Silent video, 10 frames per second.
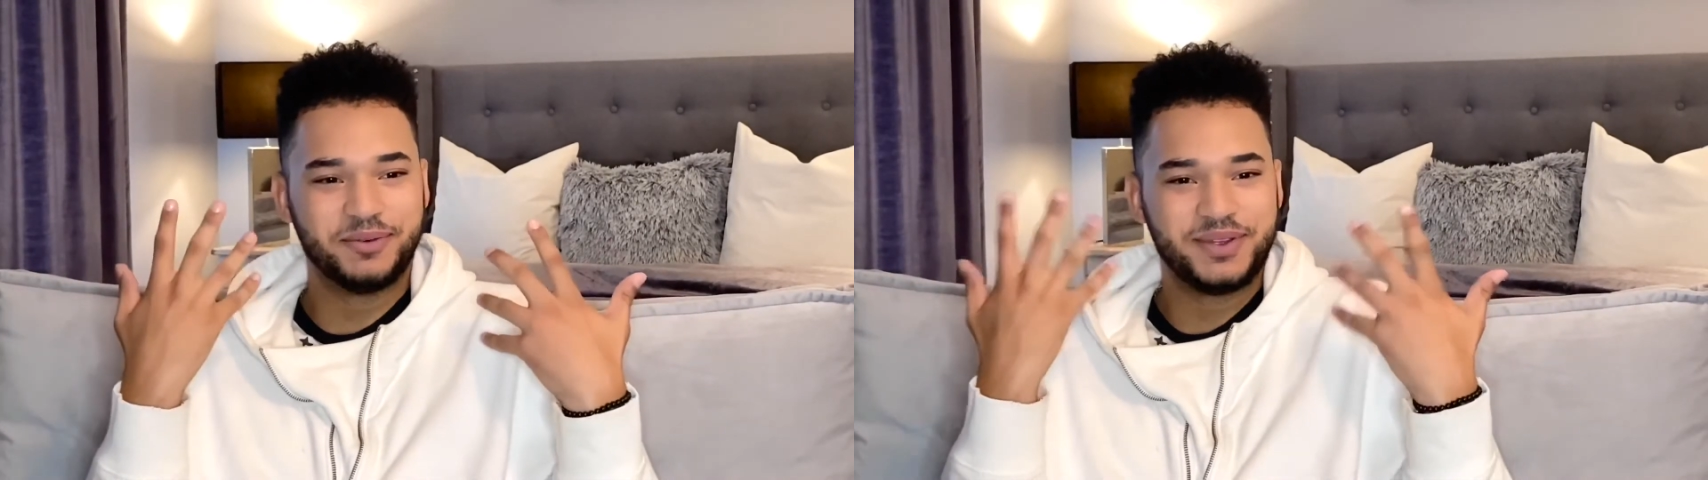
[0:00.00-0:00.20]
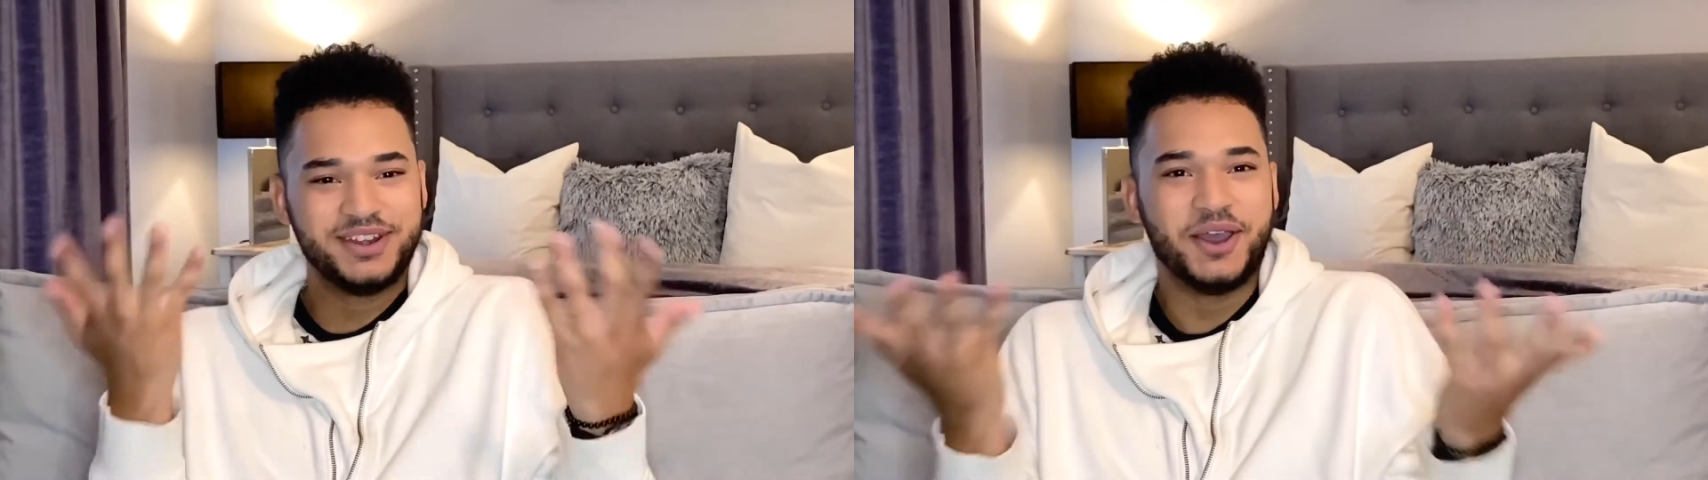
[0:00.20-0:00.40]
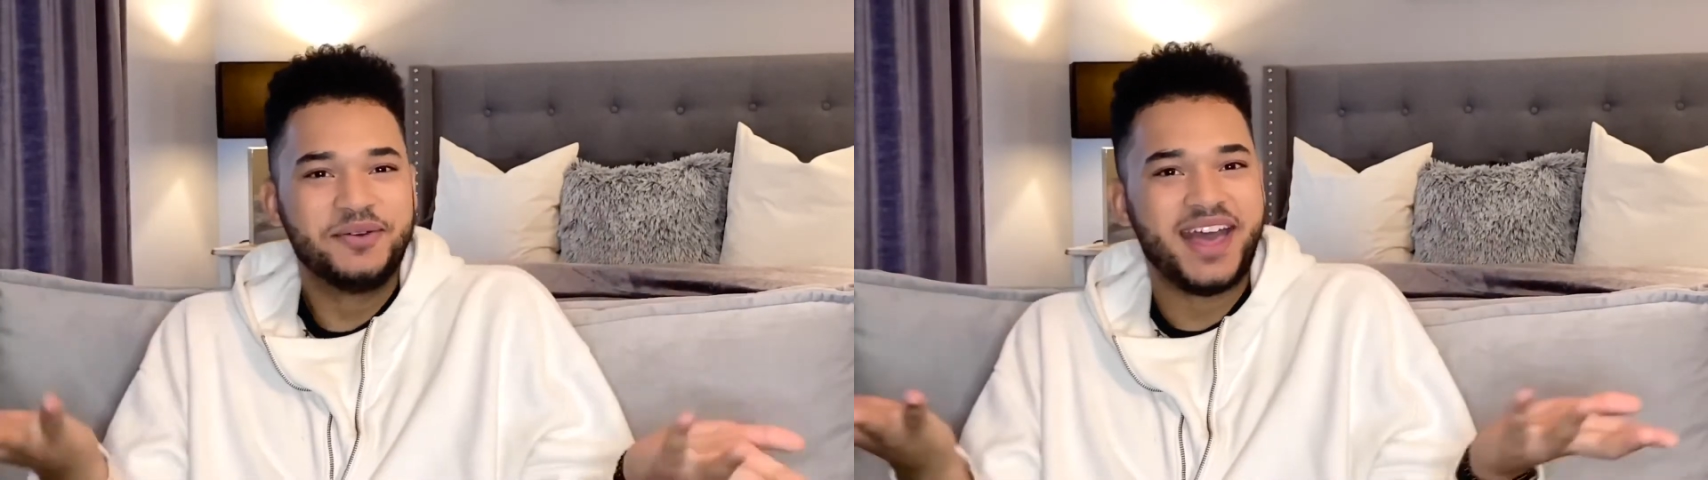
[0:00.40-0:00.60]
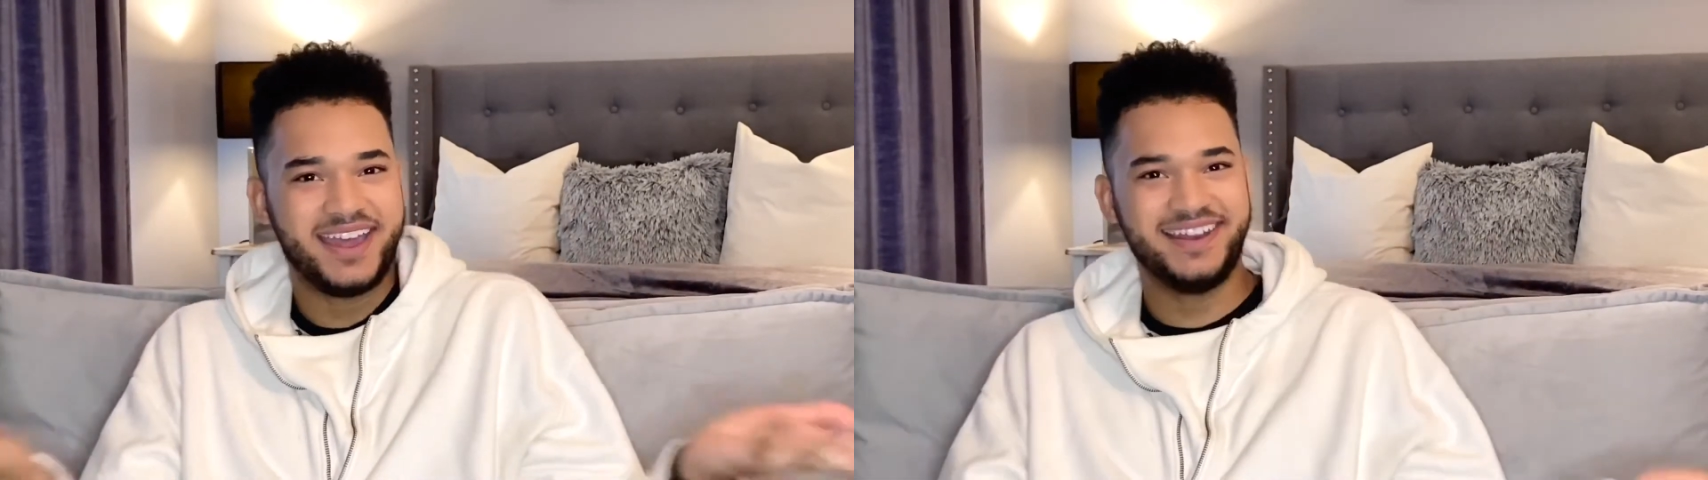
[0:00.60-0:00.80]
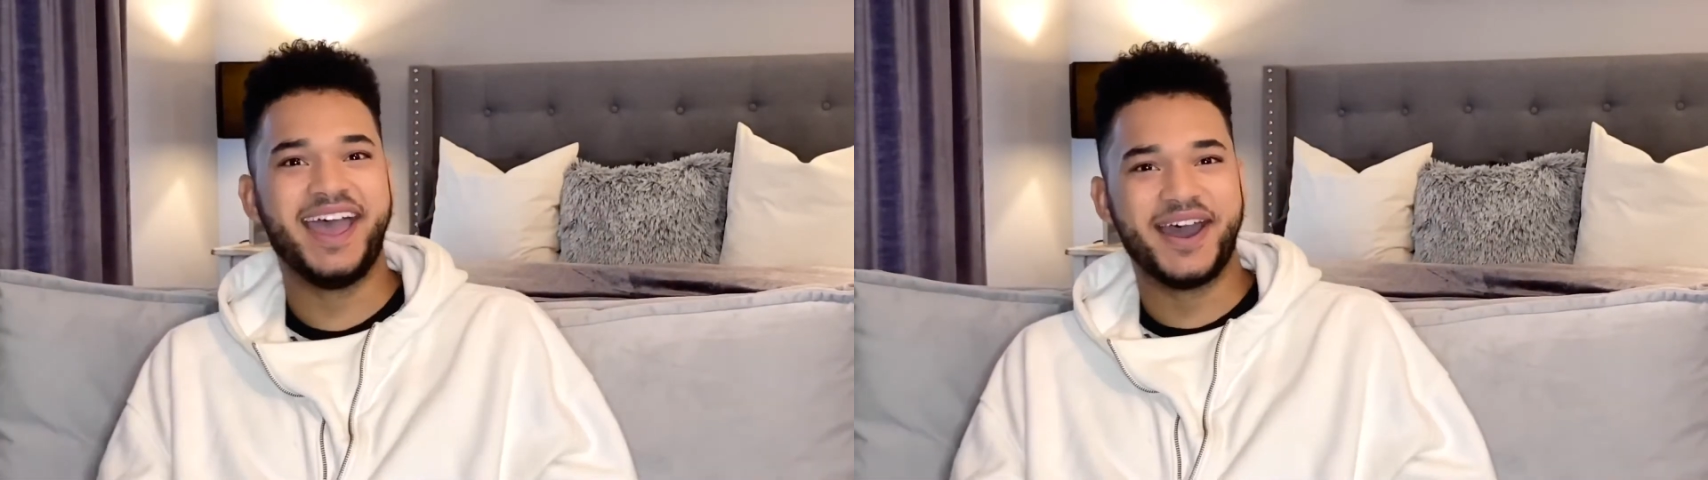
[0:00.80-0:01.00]
we know
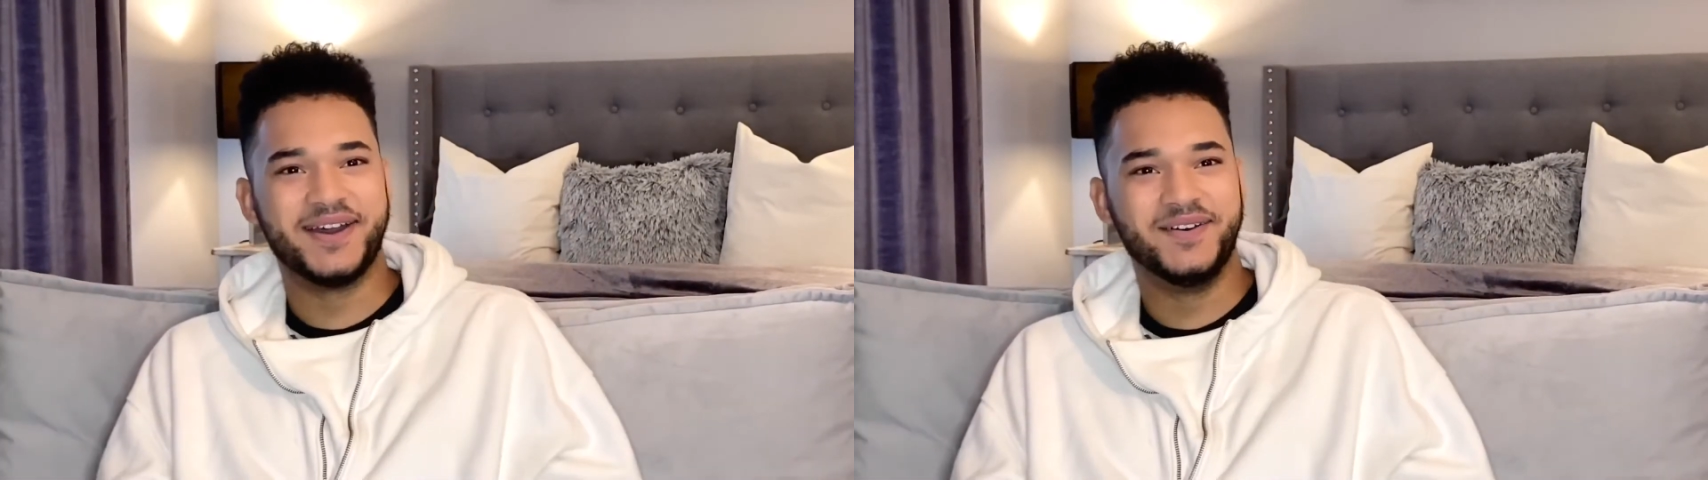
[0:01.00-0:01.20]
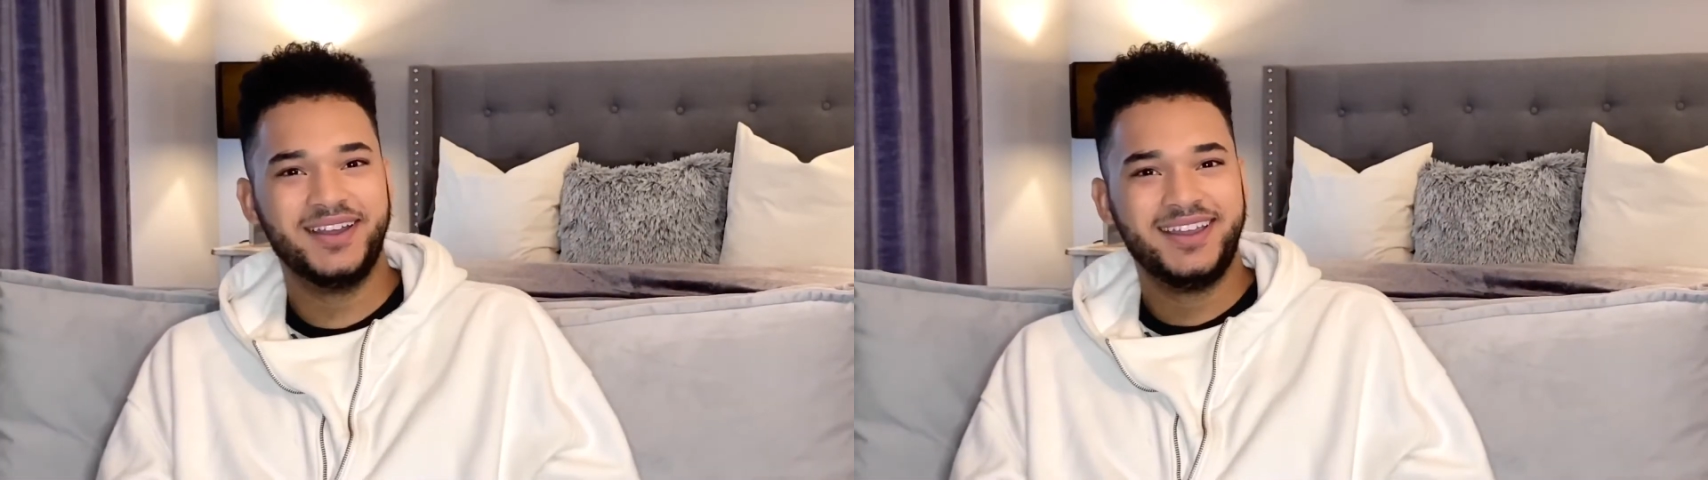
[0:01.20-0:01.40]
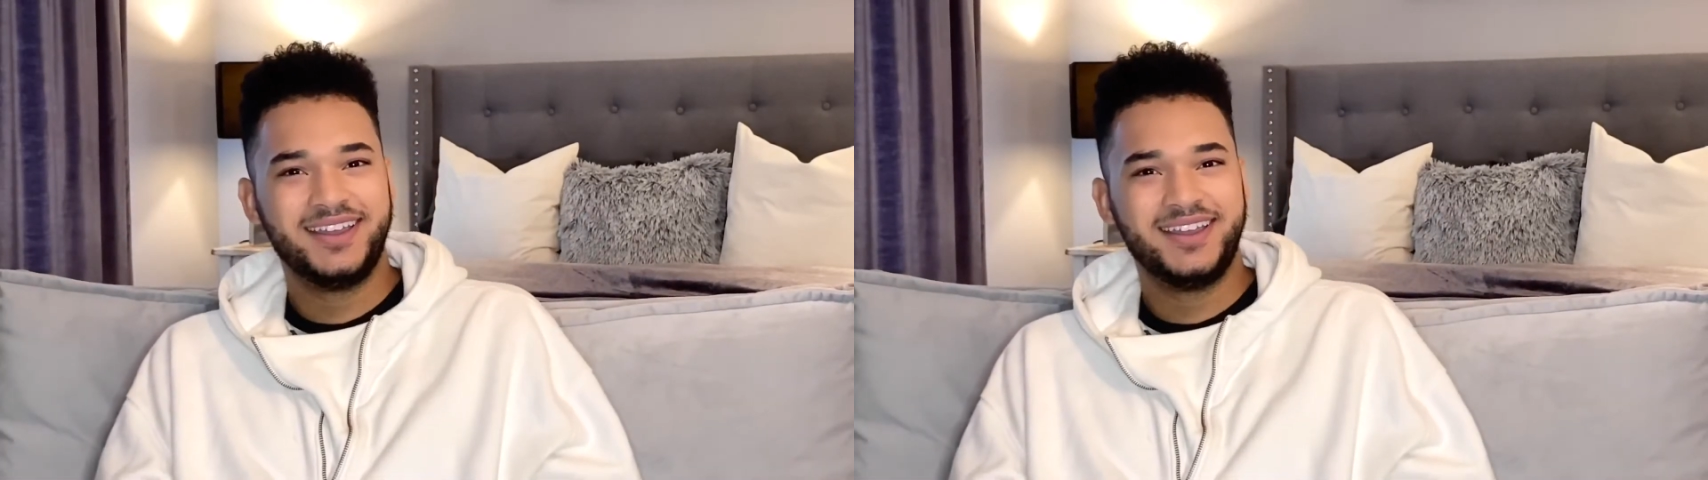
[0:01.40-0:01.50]
that now.